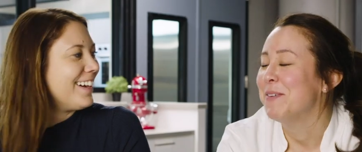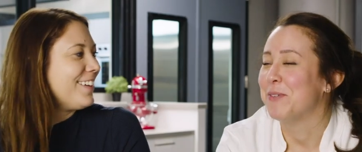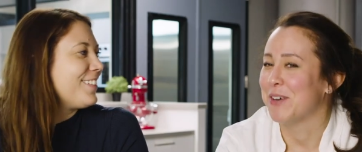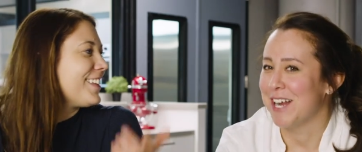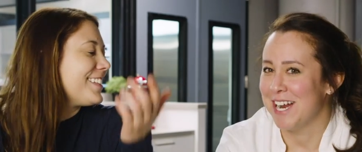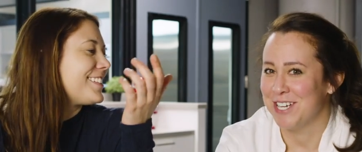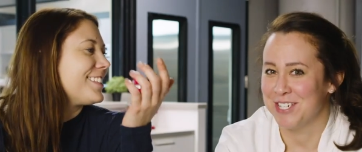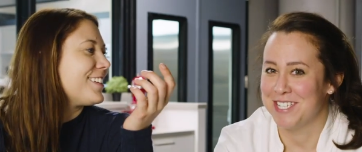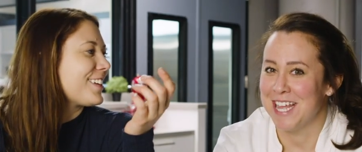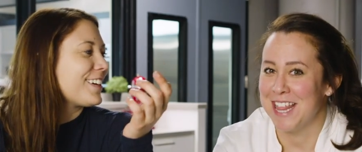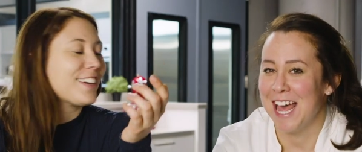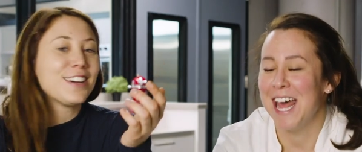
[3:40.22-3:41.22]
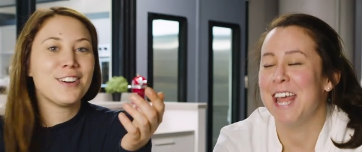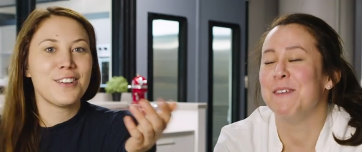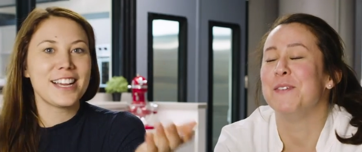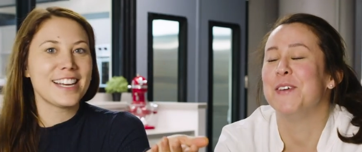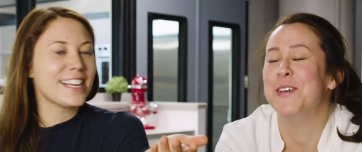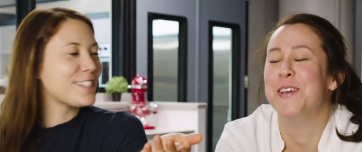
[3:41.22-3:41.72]
Speaker 1: I just said that.
Speaker 2: We
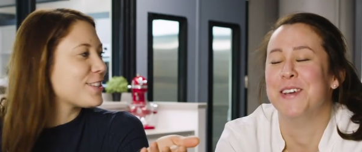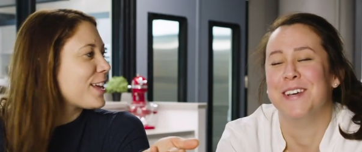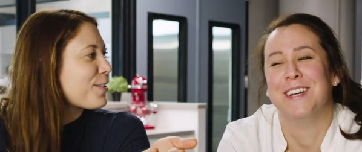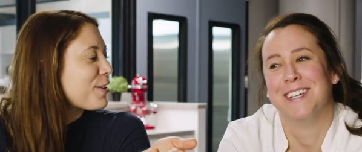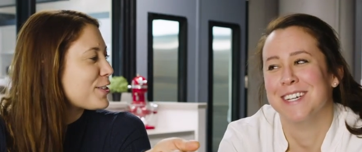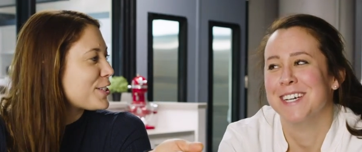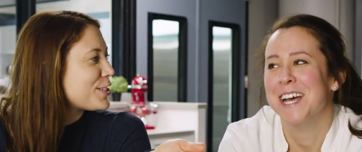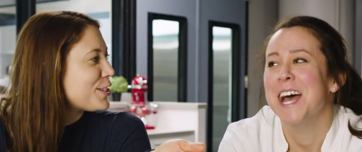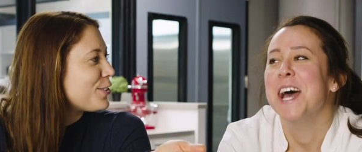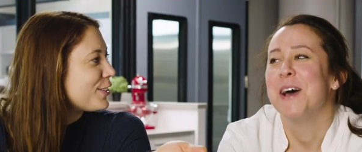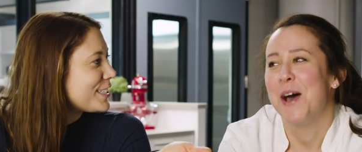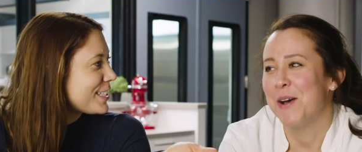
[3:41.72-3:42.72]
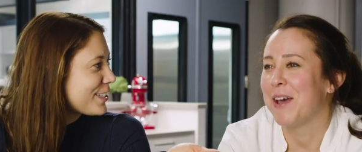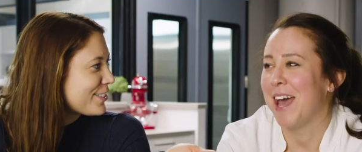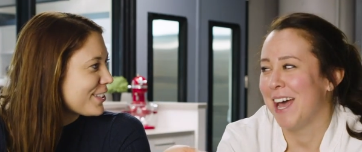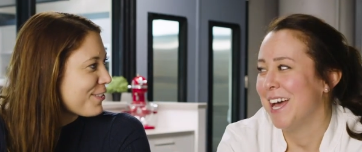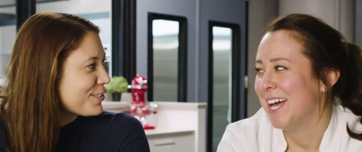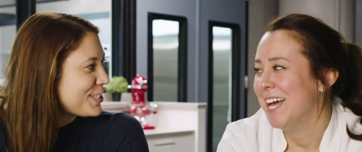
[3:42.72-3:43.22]
can answer that question too.
Speaker 1: Let's answer
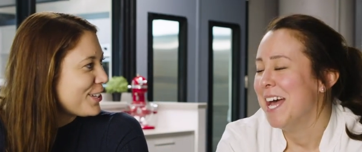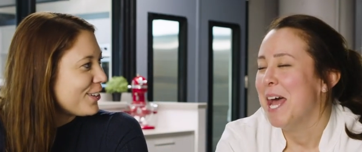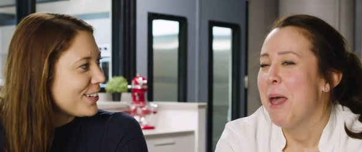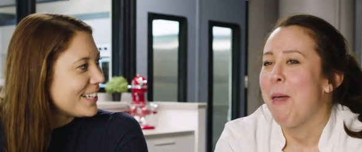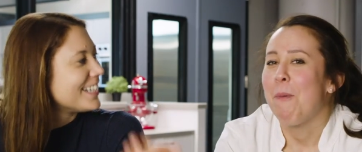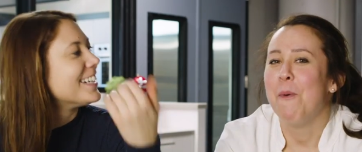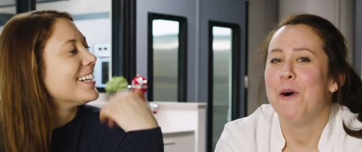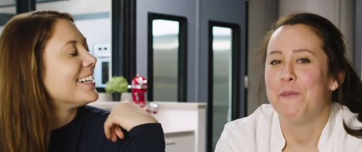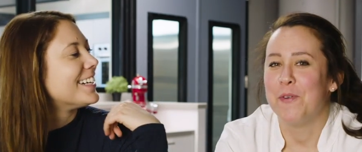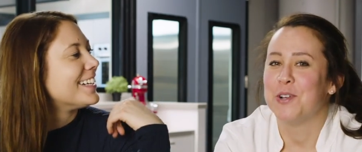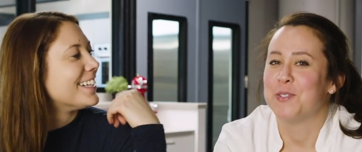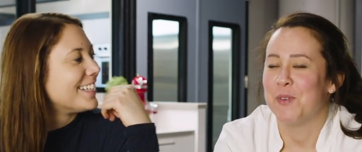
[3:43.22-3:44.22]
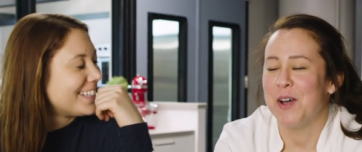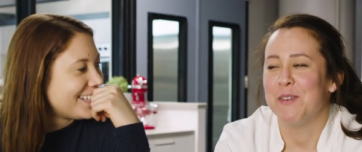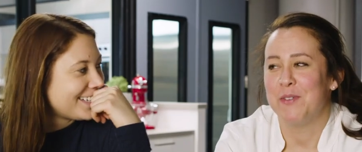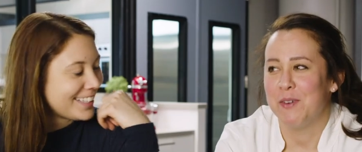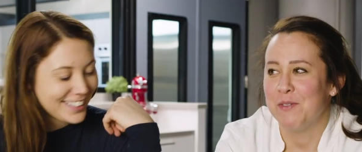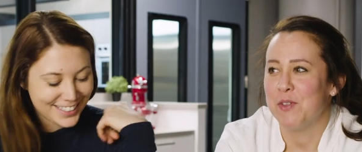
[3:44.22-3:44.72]
that one too. Well, first of all, if
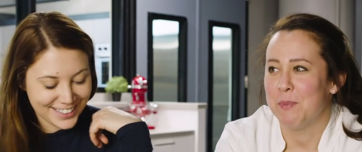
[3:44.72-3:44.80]
you have a